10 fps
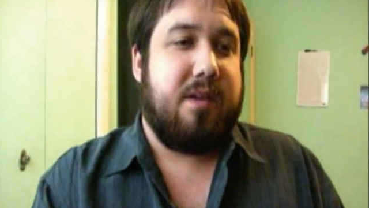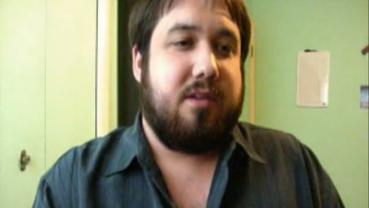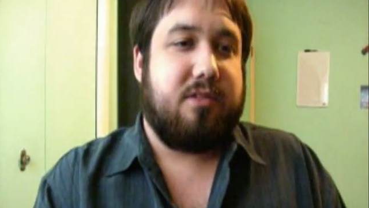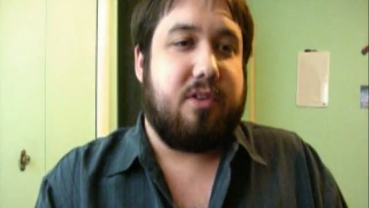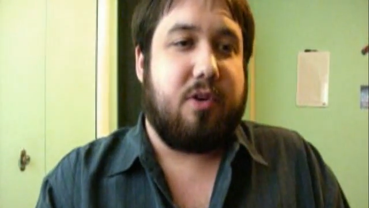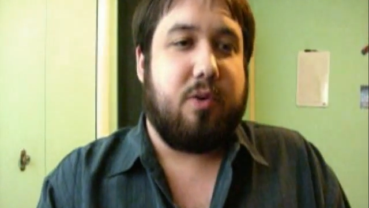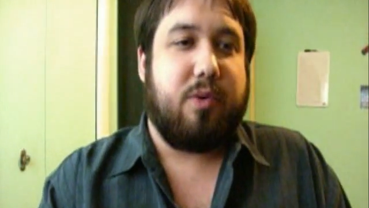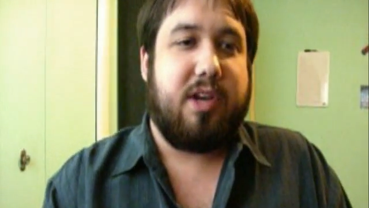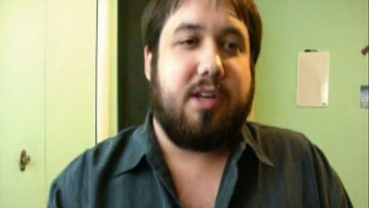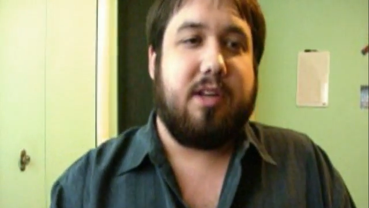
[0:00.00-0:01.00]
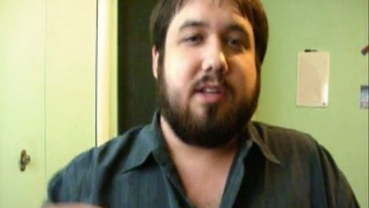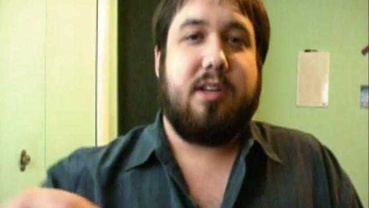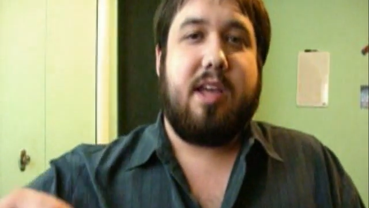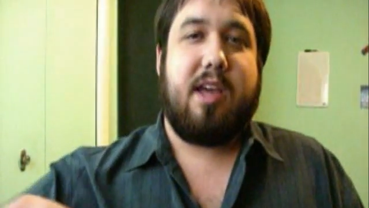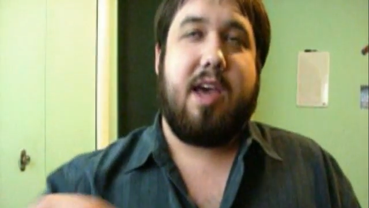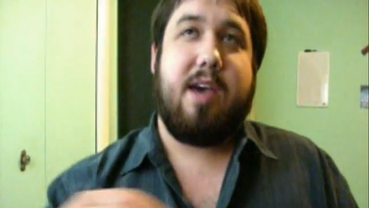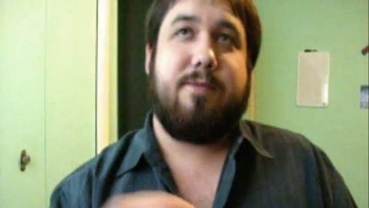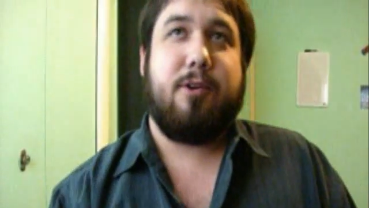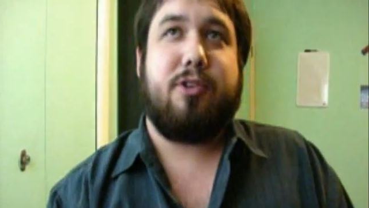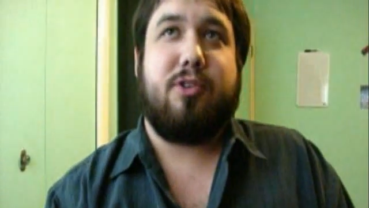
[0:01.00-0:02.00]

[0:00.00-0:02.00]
So, in an effort